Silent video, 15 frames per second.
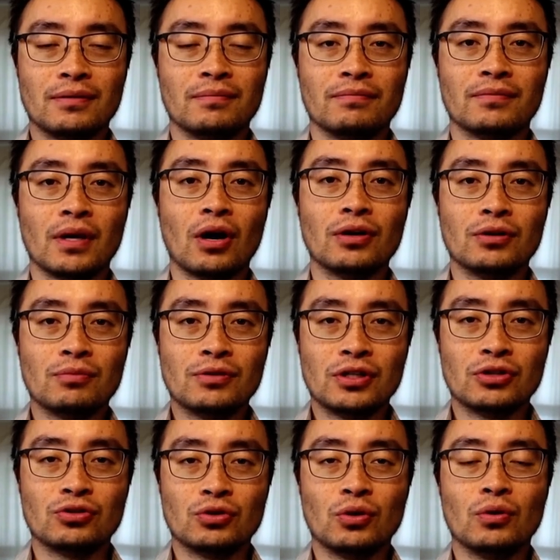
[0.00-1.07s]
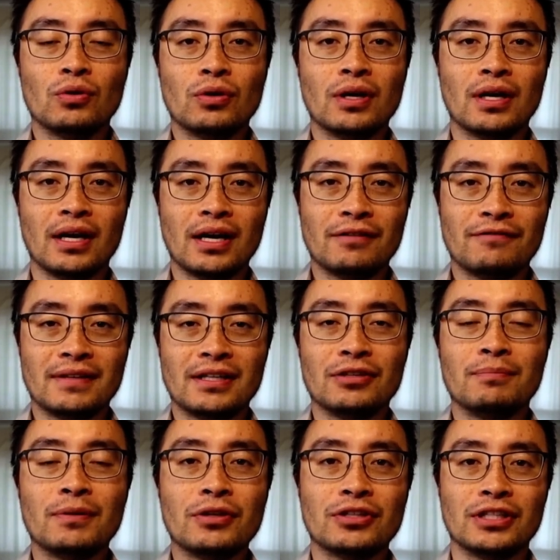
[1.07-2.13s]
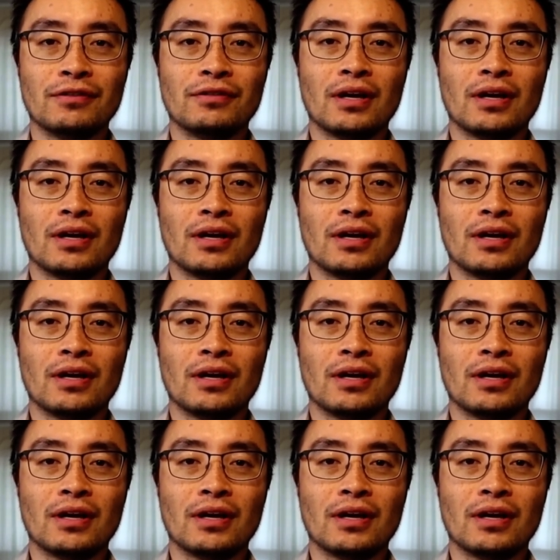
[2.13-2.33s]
Volume control affects perceived